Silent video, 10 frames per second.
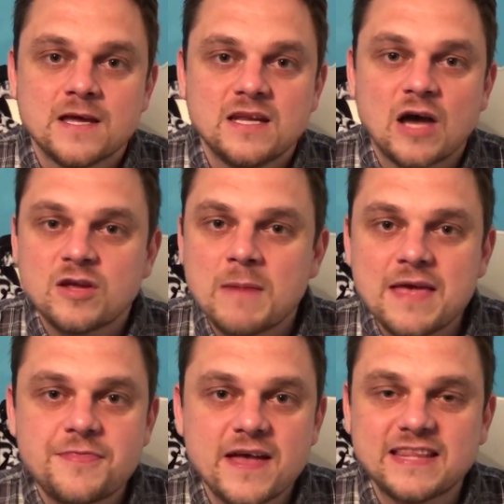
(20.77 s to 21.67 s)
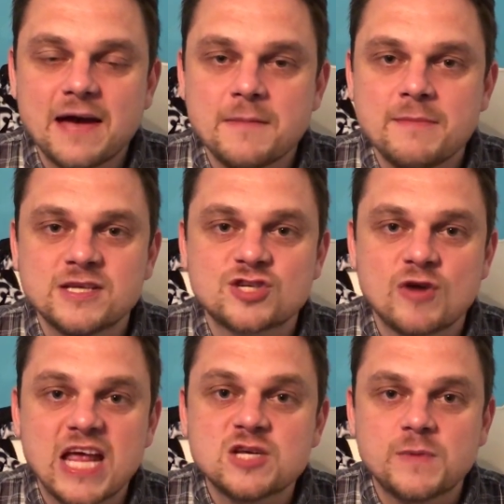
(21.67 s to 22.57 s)
Now, you may think that may be
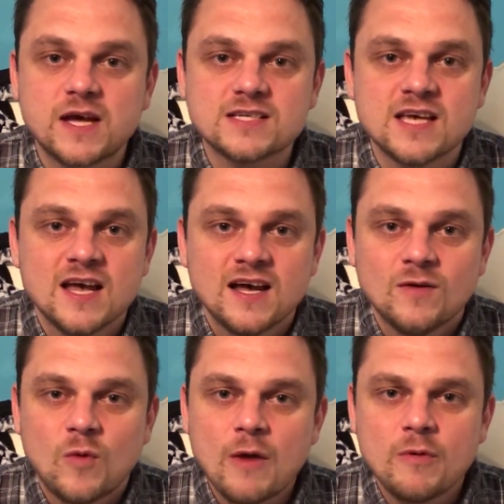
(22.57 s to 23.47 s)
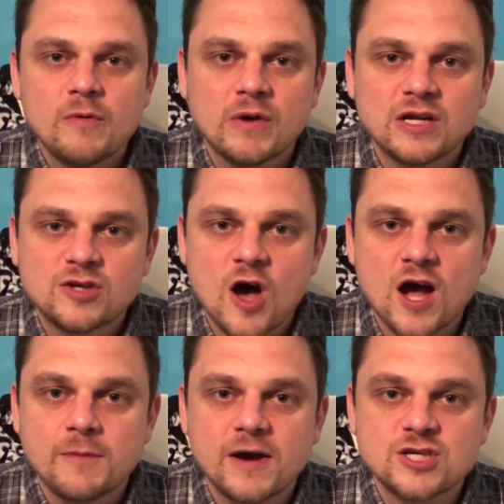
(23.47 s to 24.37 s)
strange because why would we want to
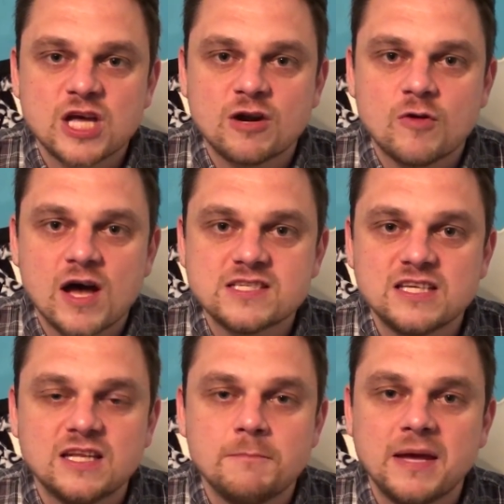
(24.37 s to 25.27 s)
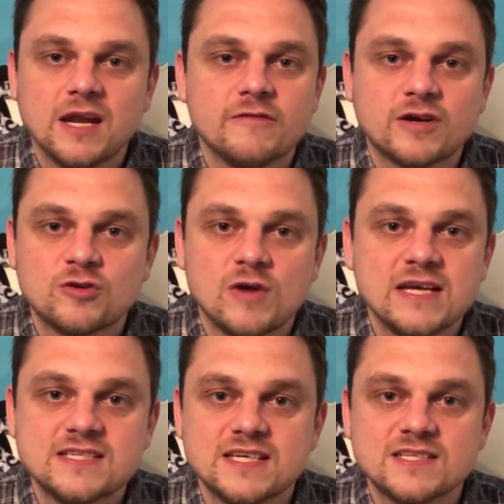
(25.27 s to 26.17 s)
talk about generosity in the middle of a
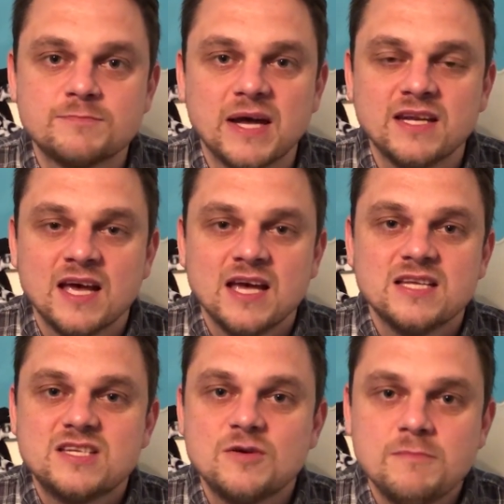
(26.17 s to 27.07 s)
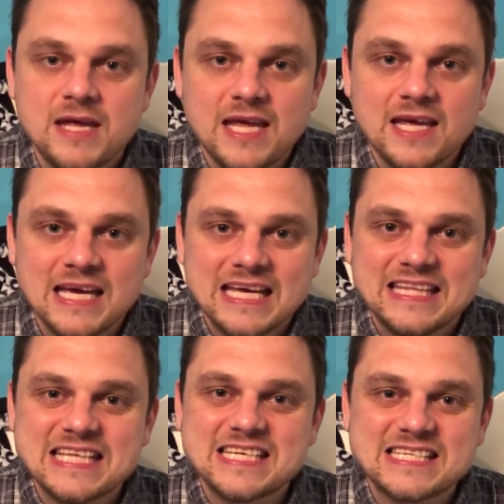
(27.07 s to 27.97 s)
crisis? But to me,
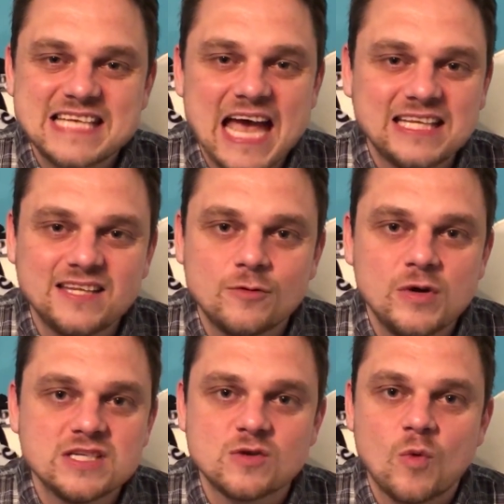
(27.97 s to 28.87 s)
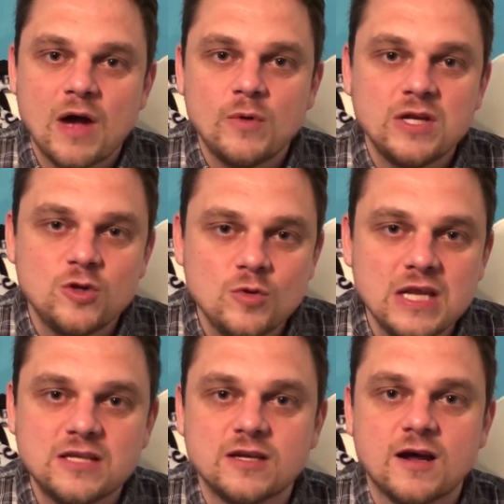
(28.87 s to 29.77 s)
that's exactly the reason why we do
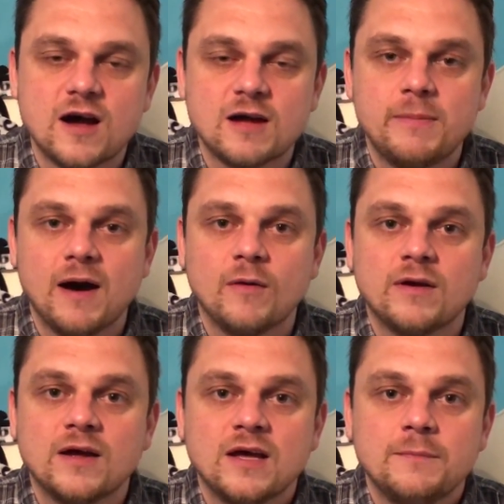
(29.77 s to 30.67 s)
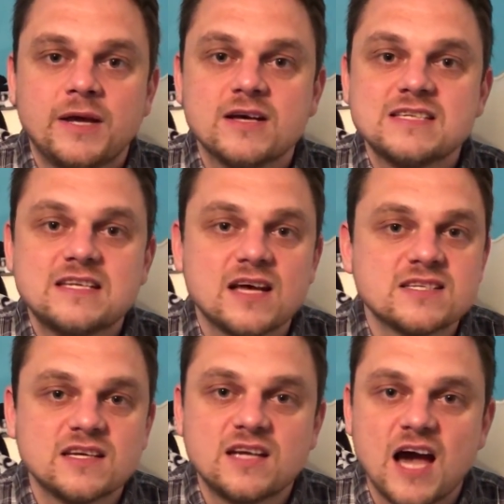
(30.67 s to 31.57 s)
need to talk about, because it
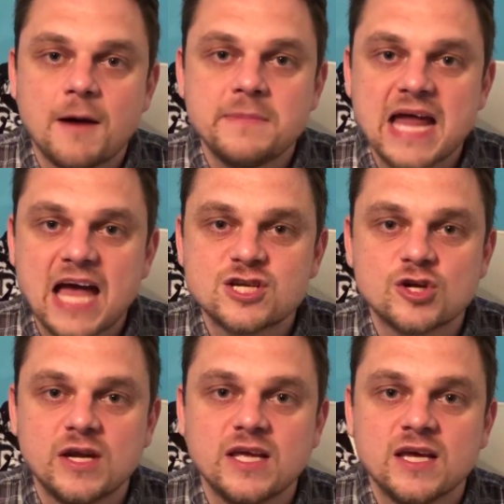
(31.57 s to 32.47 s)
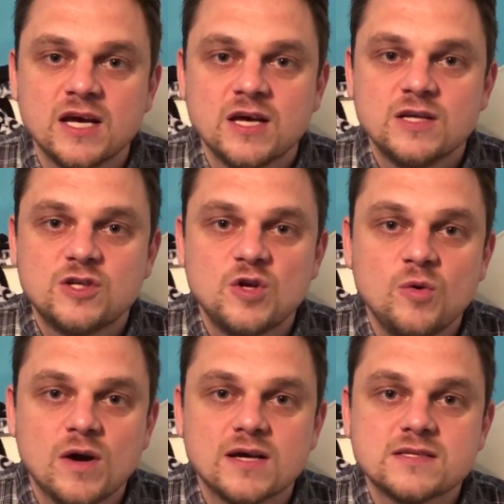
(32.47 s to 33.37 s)
doesn't come naturally
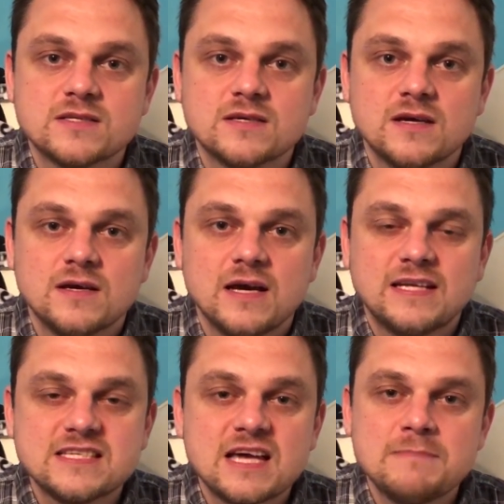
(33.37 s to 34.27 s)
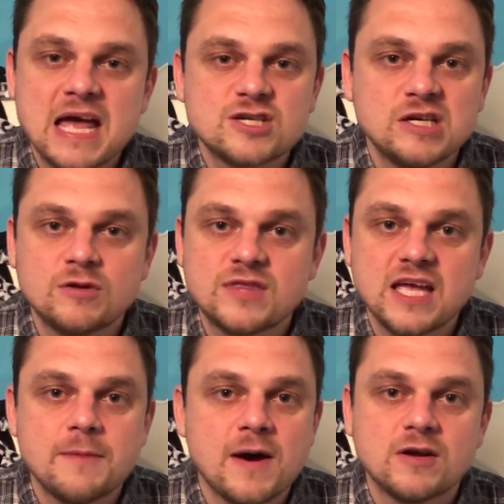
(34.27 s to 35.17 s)
to us. It doesn't come naturally to
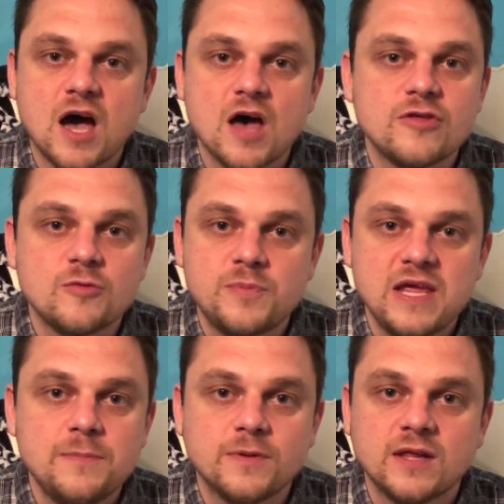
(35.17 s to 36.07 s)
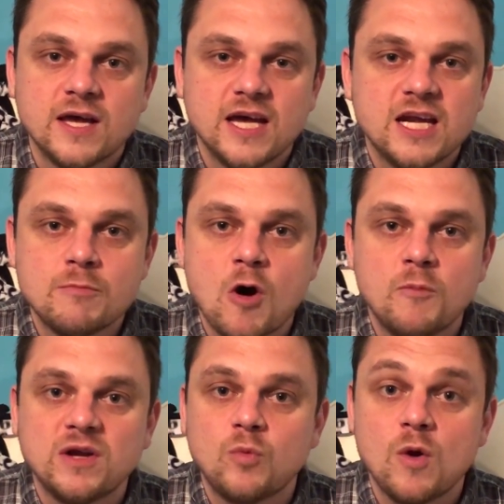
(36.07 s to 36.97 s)
think about other people in a
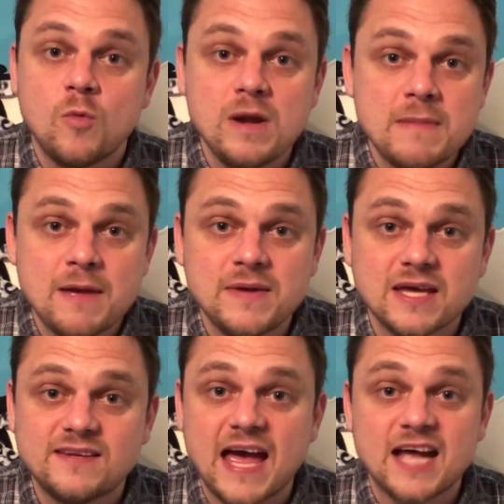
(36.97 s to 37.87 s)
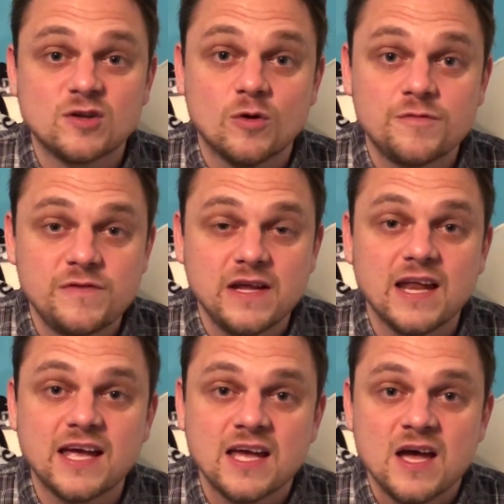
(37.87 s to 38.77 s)
moment where we may be attacked or feel
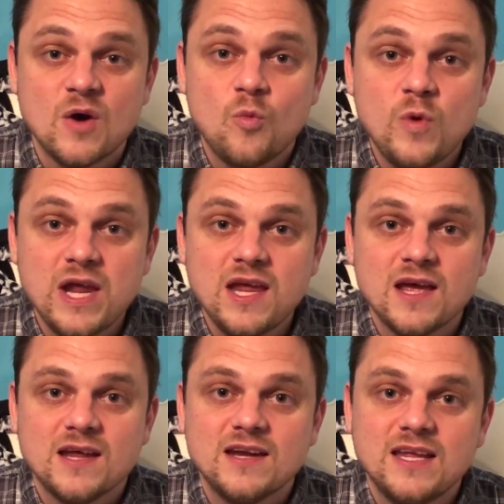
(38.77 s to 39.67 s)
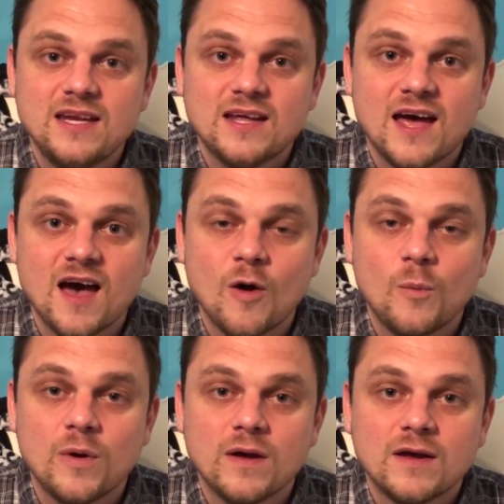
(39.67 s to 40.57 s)
like we need help.